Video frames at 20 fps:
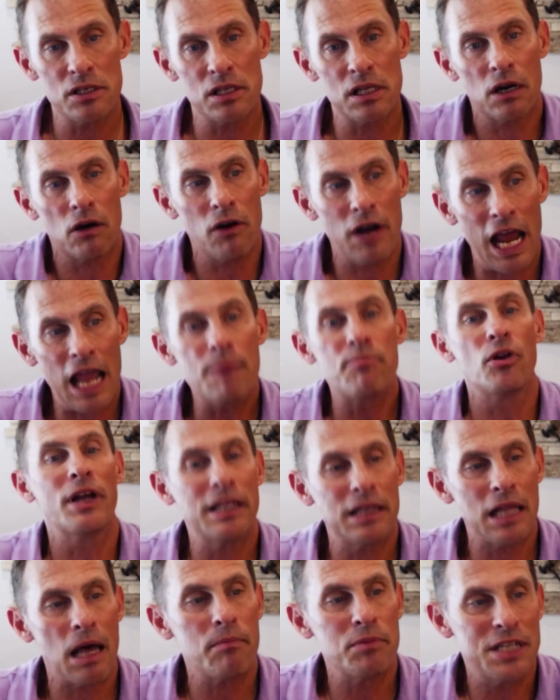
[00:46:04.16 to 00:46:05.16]
that are
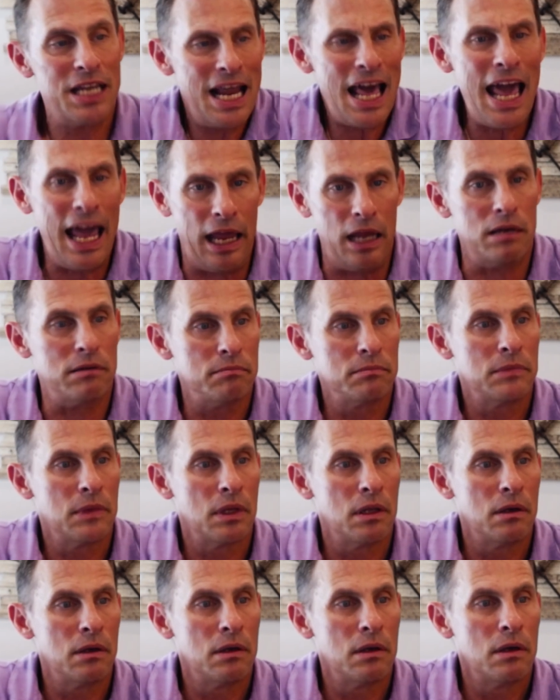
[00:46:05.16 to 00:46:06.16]
enabling them today.
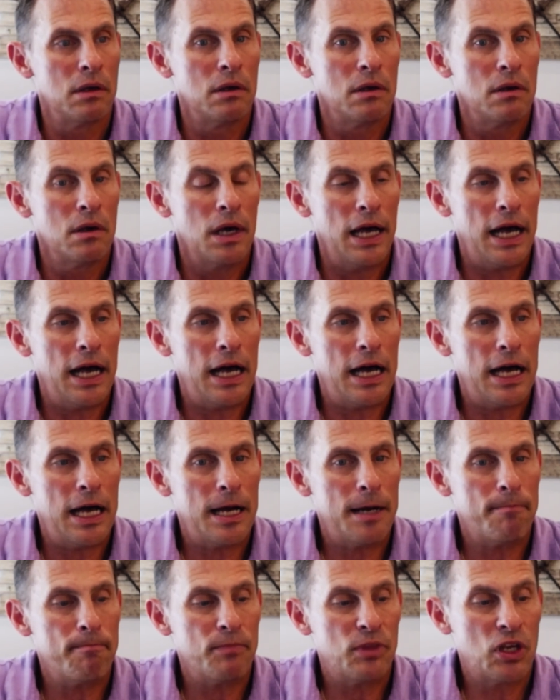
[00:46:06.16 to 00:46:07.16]

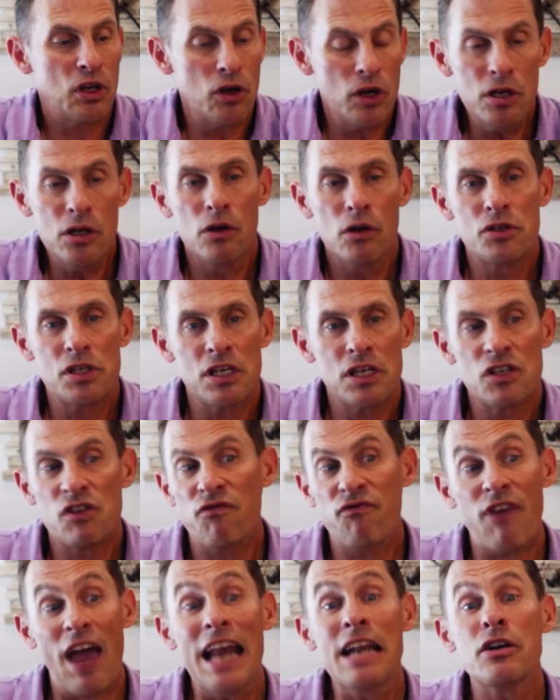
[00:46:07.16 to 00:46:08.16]
The good news is
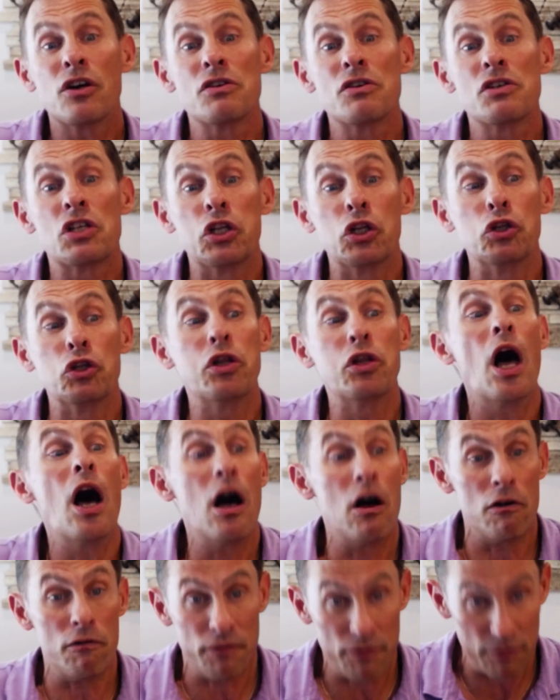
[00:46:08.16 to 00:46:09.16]
vendors
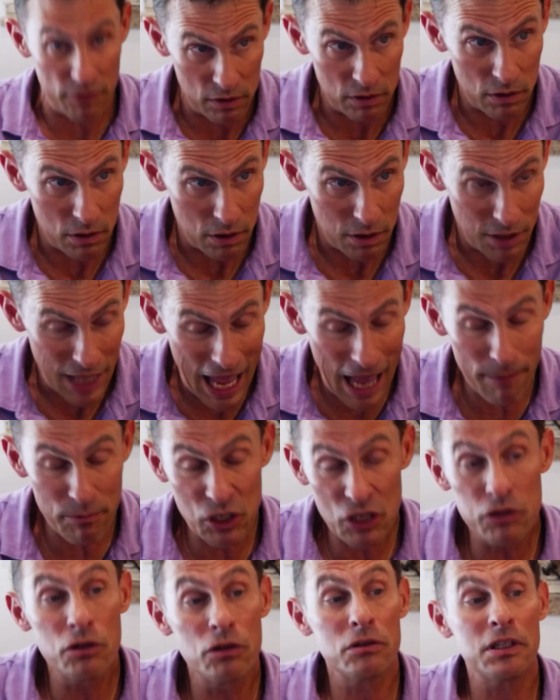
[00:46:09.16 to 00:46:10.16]

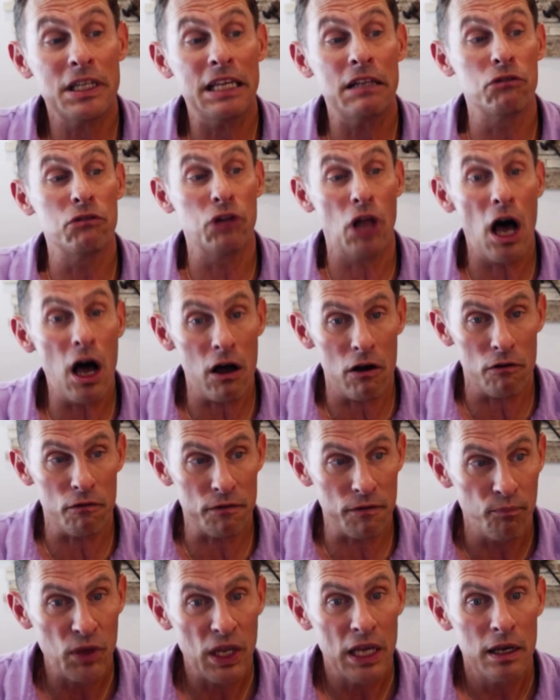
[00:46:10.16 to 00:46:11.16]
absolutely
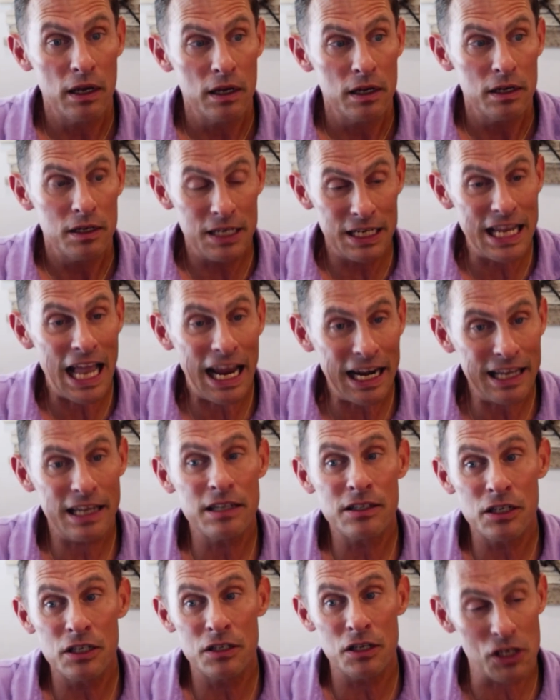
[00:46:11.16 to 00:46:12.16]
love to get
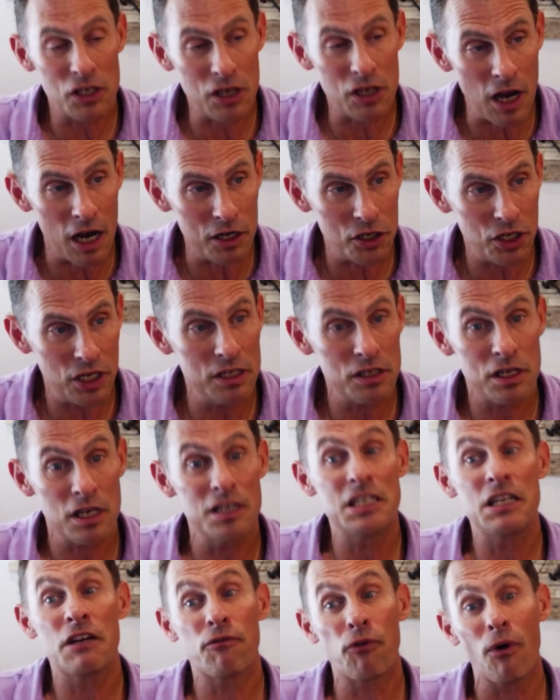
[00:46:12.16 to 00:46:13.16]
into discussions
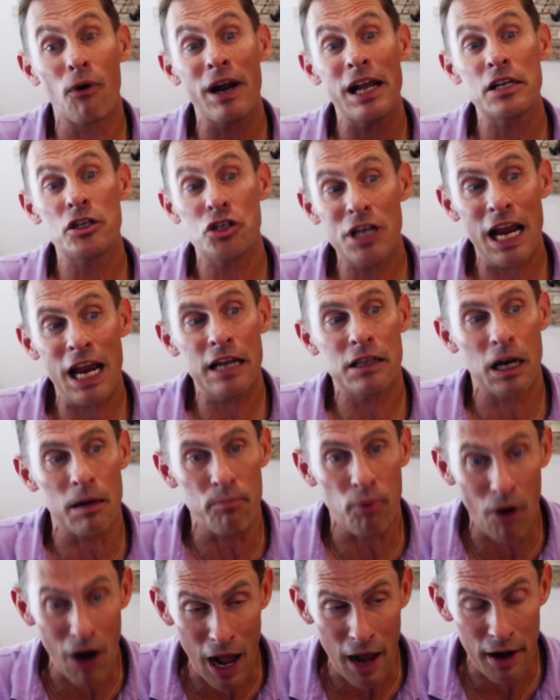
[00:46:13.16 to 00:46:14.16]
and differentiate their
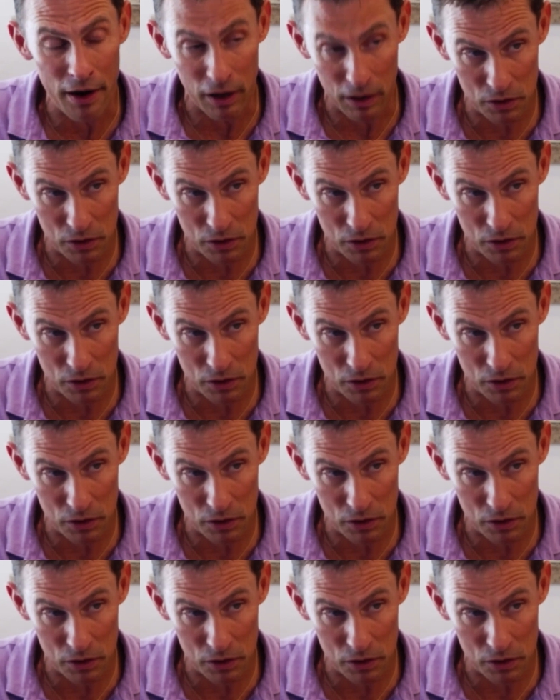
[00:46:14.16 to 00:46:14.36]
products.